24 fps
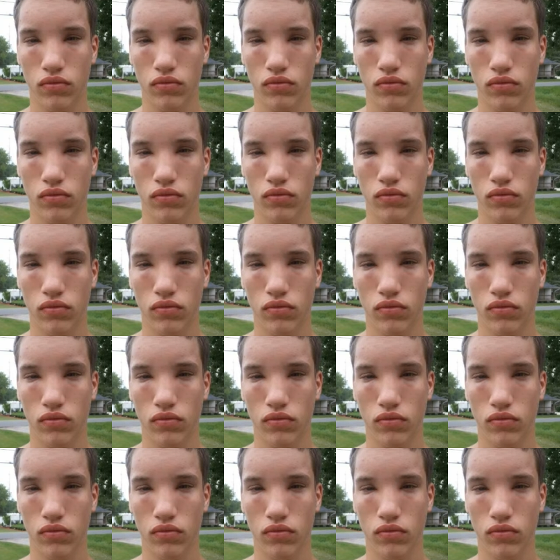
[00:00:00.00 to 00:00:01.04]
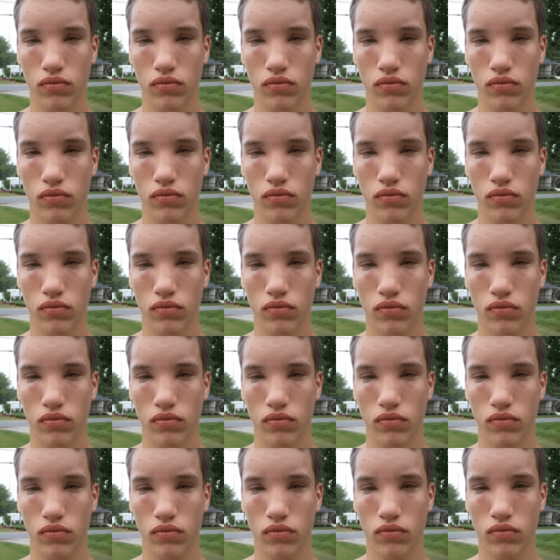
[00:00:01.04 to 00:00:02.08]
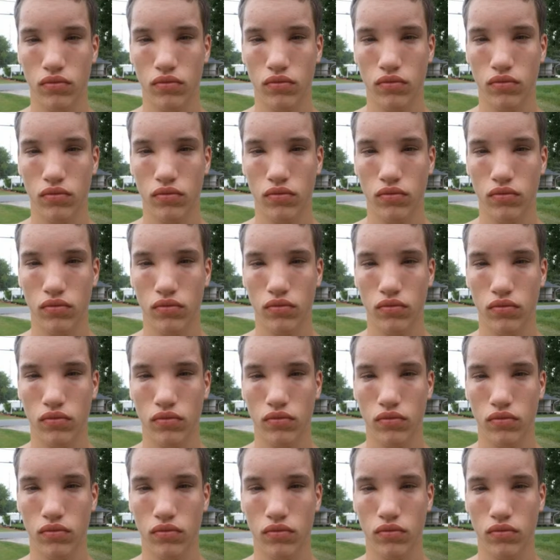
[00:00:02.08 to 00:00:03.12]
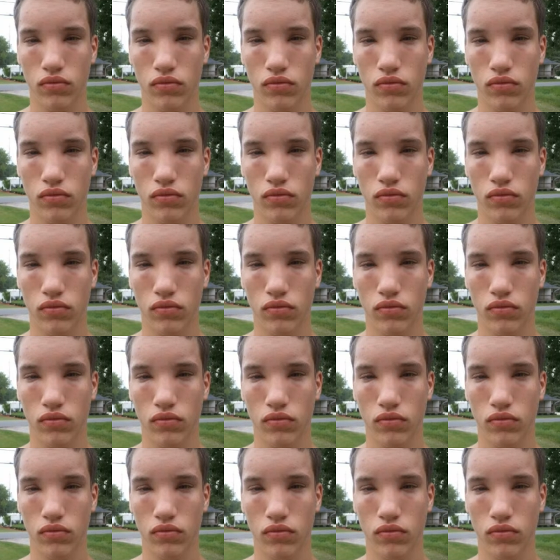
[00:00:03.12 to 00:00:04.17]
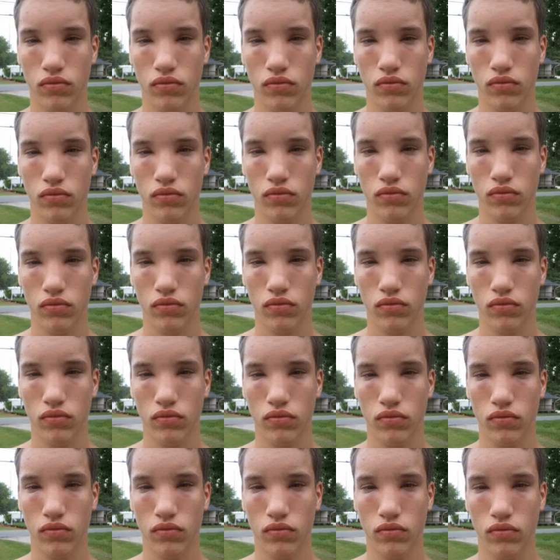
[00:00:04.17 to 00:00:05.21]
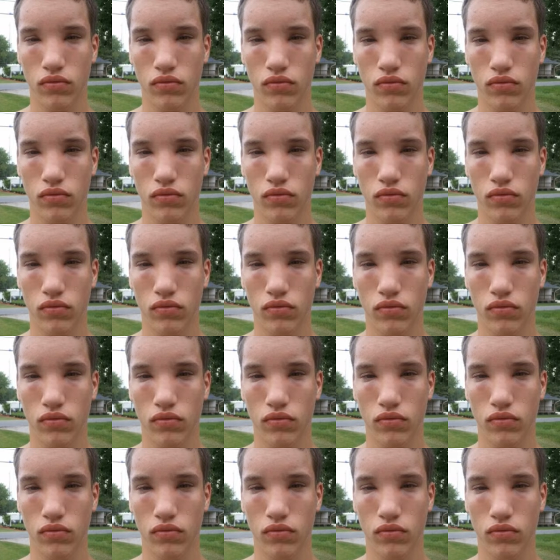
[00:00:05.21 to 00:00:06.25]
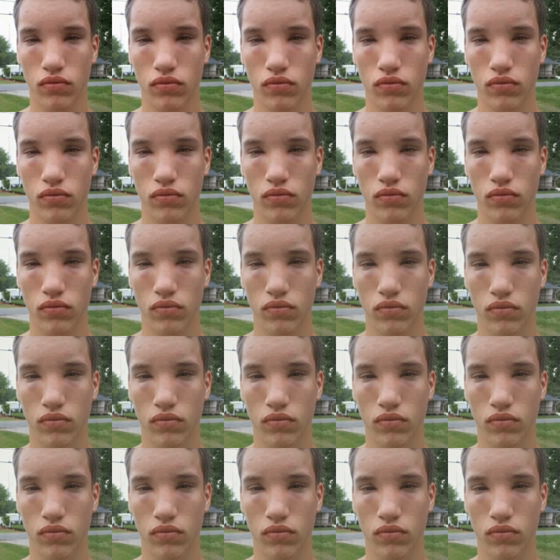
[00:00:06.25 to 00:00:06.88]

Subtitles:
[no speech]